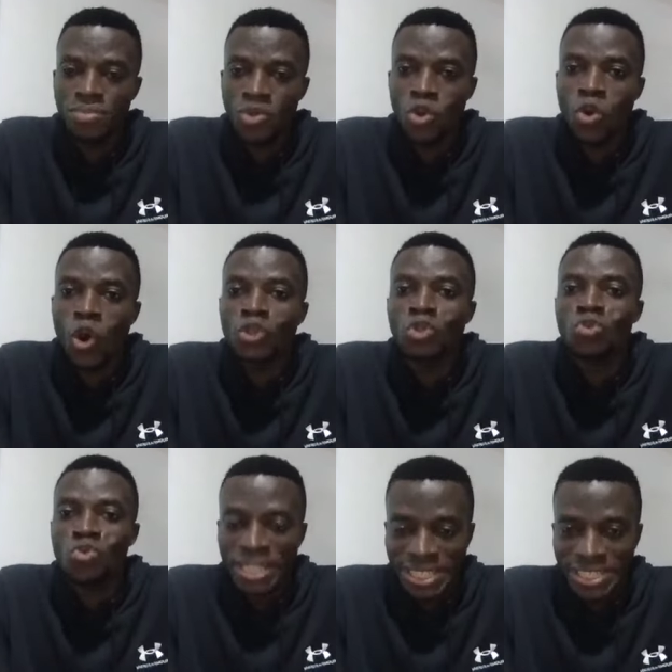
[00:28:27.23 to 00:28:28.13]
got
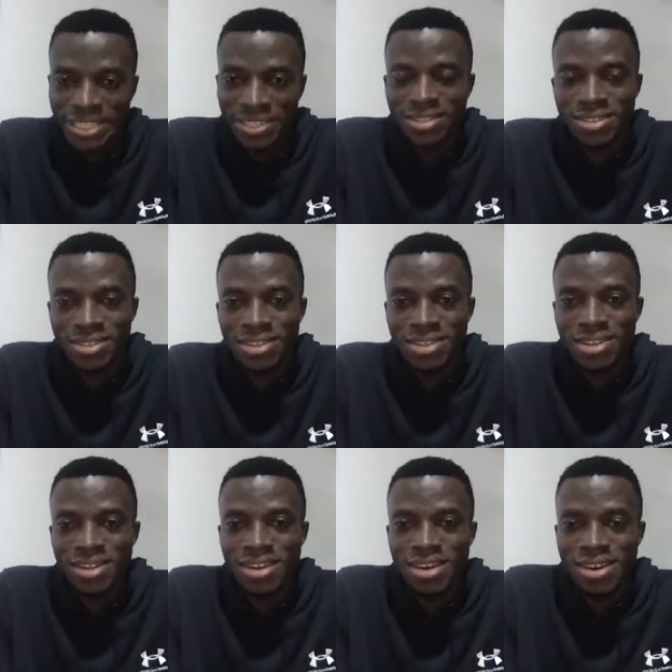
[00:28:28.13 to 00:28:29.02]
rich.
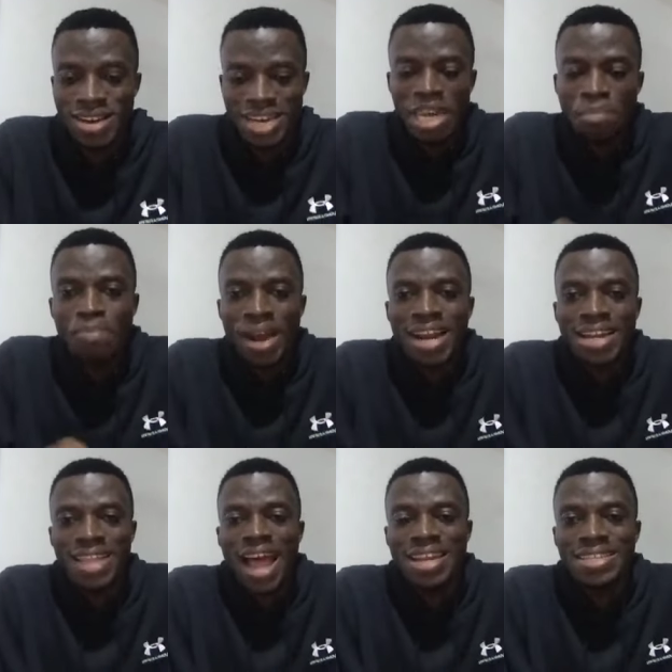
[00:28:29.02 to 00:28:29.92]
And nipa
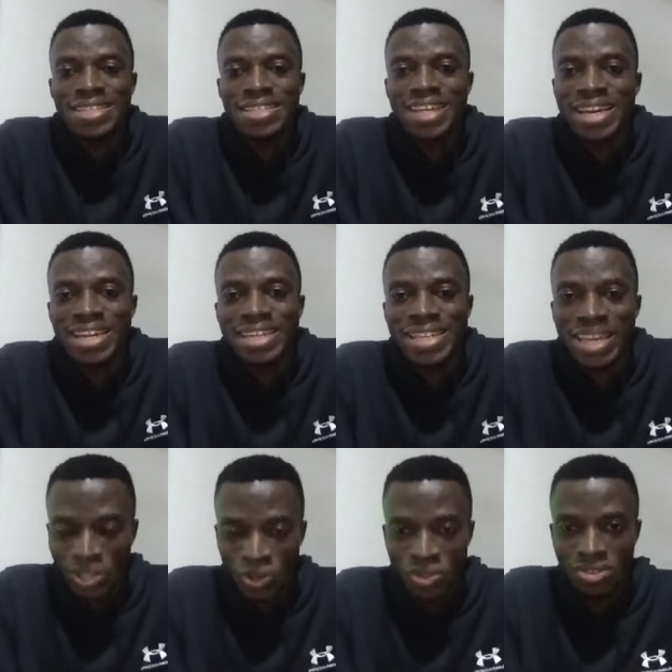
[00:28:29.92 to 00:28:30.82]
talent in the end
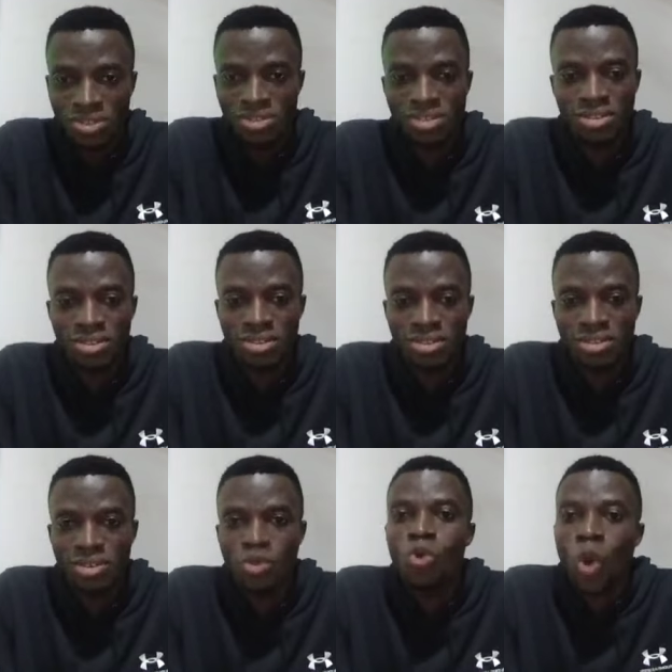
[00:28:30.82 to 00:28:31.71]
no
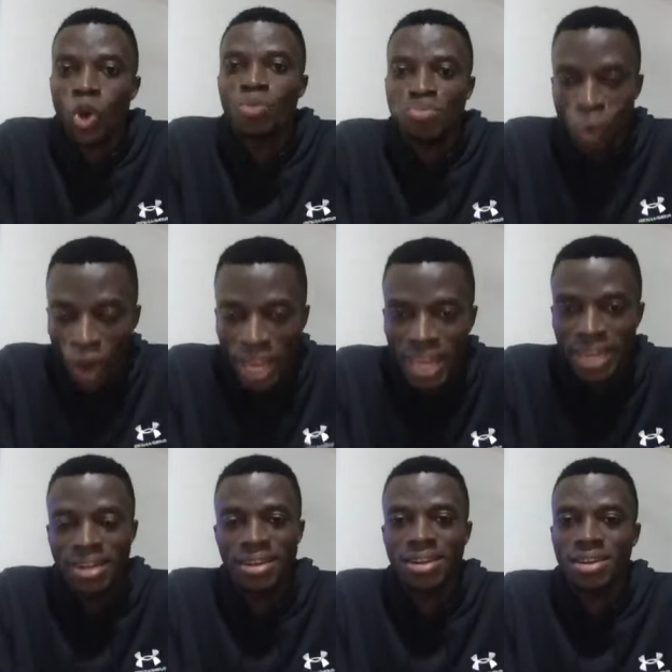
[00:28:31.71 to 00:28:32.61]
got broken.
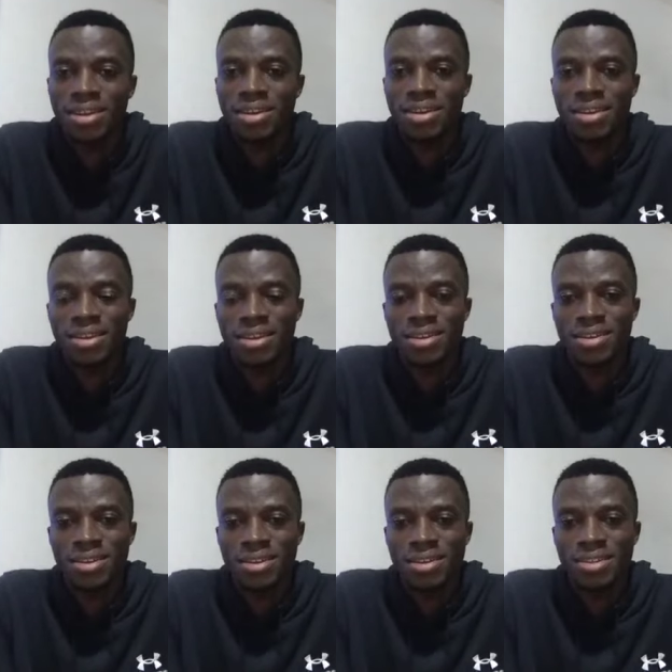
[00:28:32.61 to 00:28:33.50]

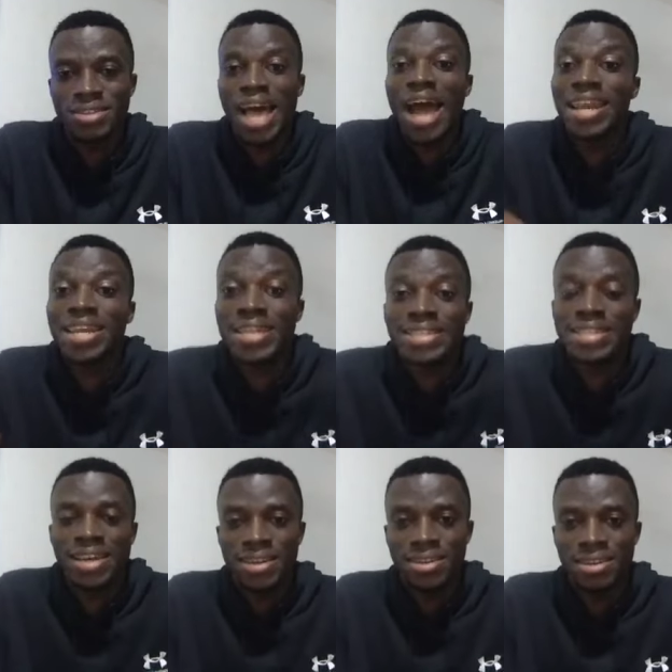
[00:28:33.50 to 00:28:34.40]
Sari
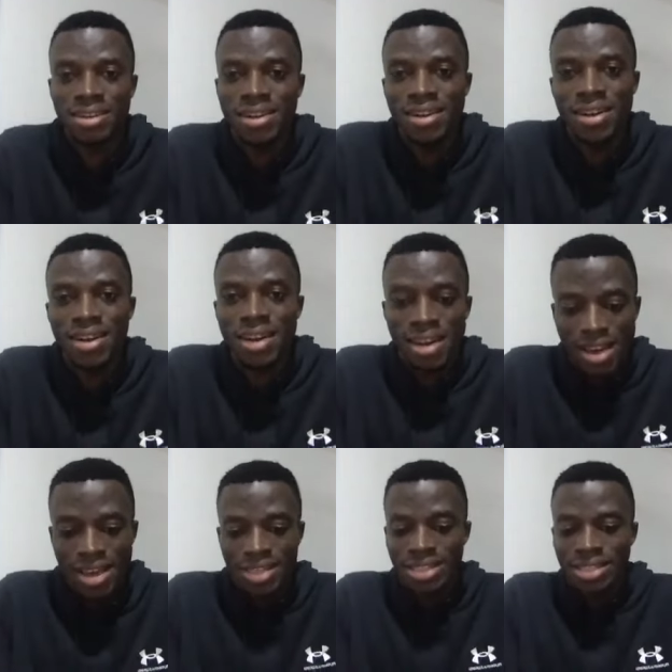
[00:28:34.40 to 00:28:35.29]
yetie.
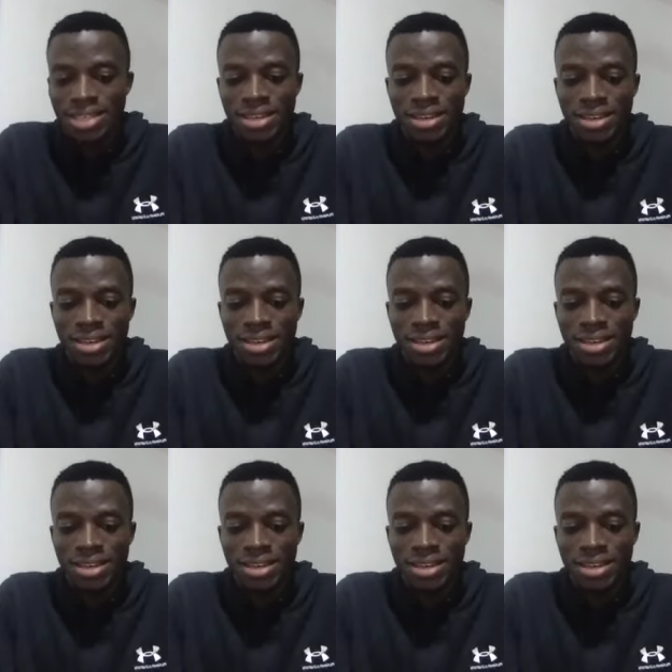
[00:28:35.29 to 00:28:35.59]
Enti